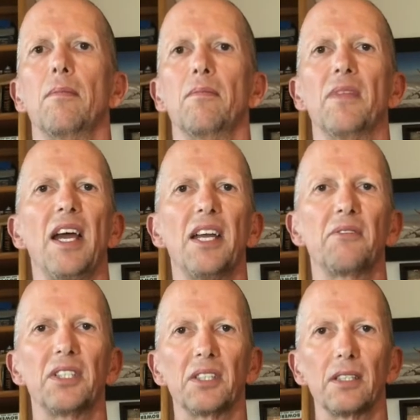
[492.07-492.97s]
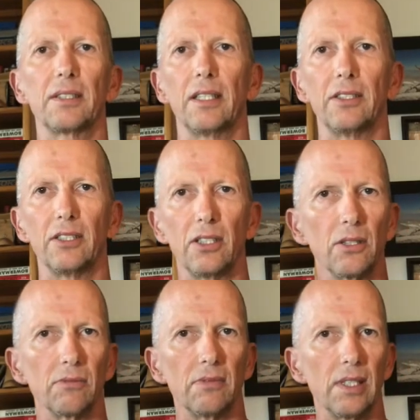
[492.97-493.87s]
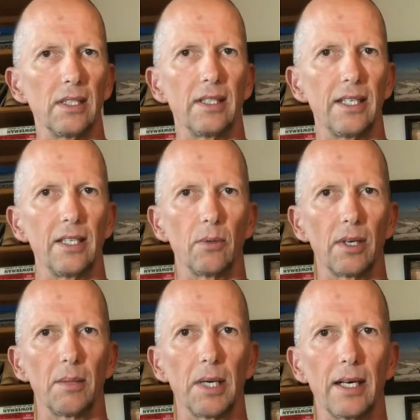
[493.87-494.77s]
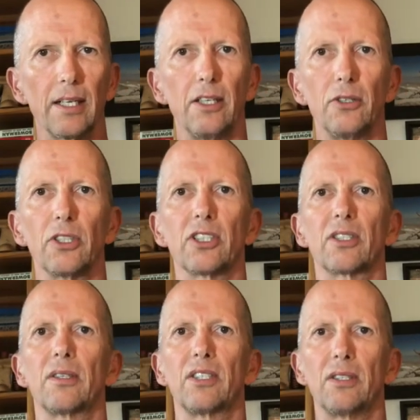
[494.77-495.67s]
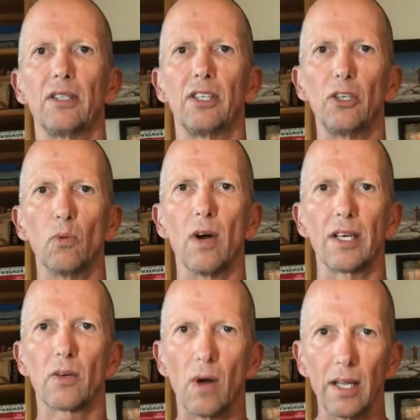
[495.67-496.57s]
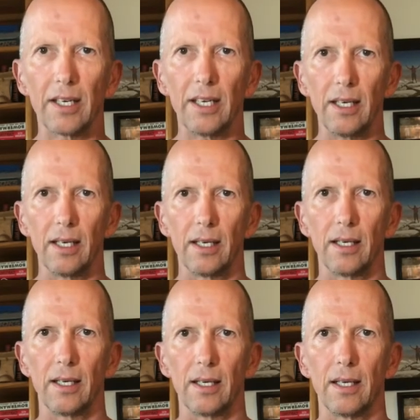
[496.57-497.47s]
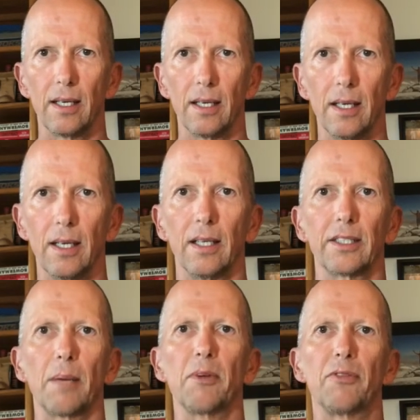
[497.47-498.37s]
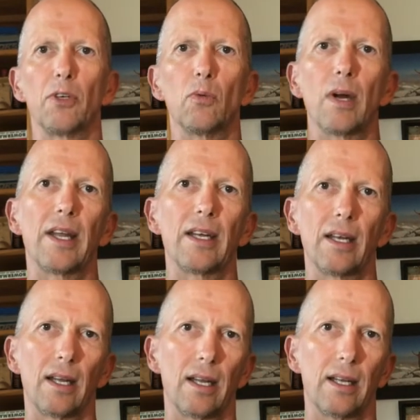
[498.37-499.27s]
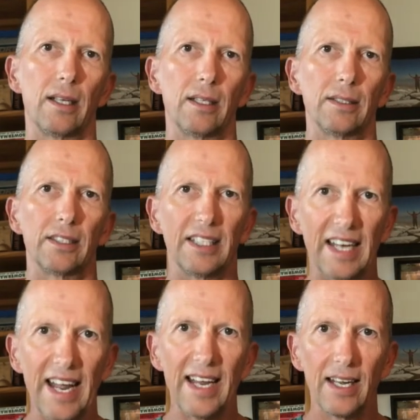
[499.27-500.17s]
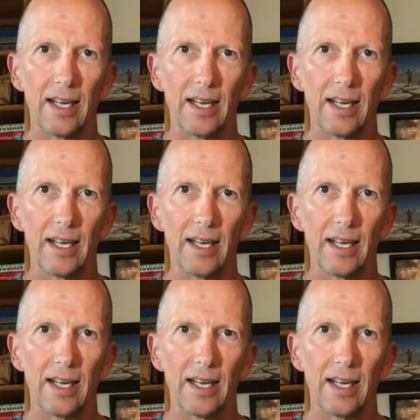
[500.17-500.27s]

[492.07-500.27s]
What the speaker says: The end result is you don't really need to worry about it. You want quality. Some of you want it today,